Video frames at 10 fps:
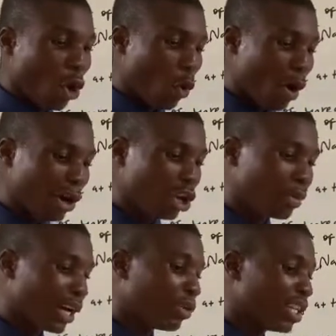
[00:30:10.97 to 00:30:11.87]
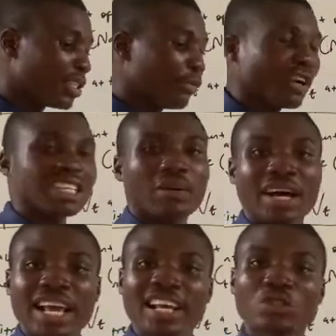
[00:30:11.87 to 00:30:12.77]
What we're going to be calculating for is our
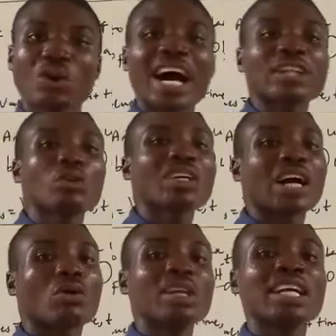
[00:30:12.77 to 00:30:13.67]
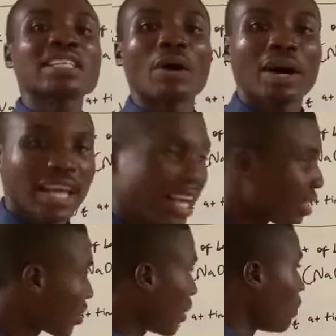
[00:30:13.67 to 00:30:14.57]
X. So how do we calculate our
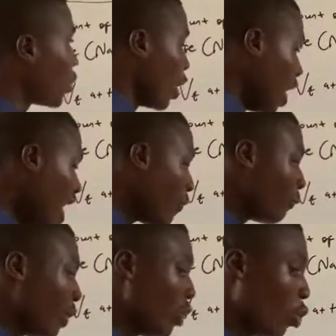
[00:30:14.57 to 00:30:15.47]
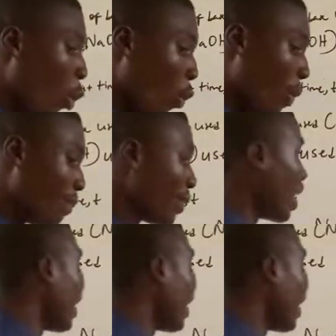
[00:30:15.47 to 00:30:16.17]
X? If we know